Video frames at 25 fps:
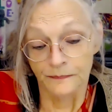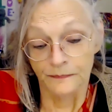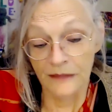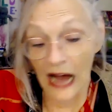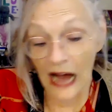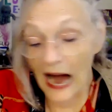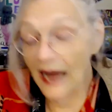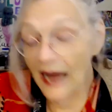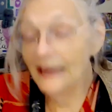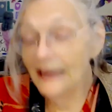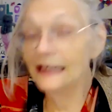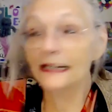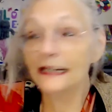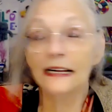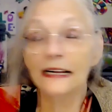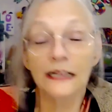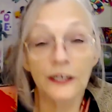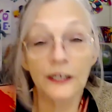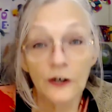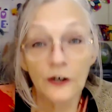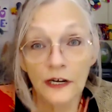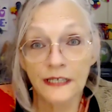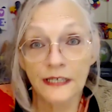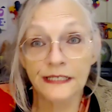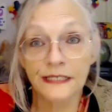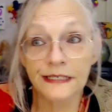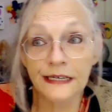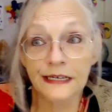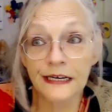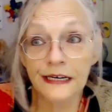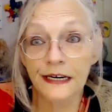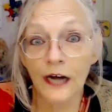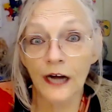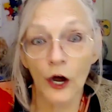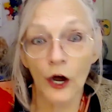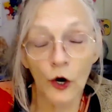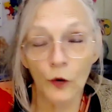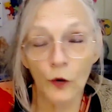I can clearly see
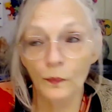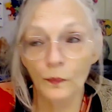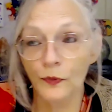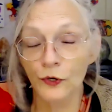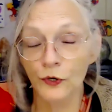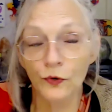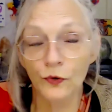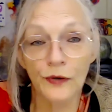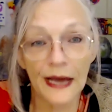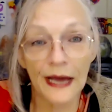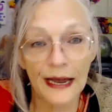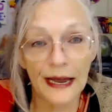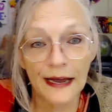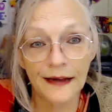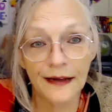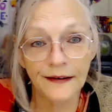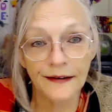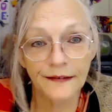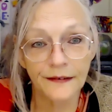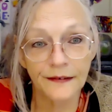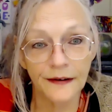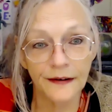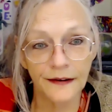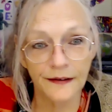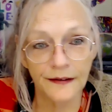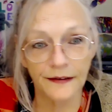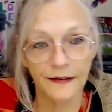it. I hope you can.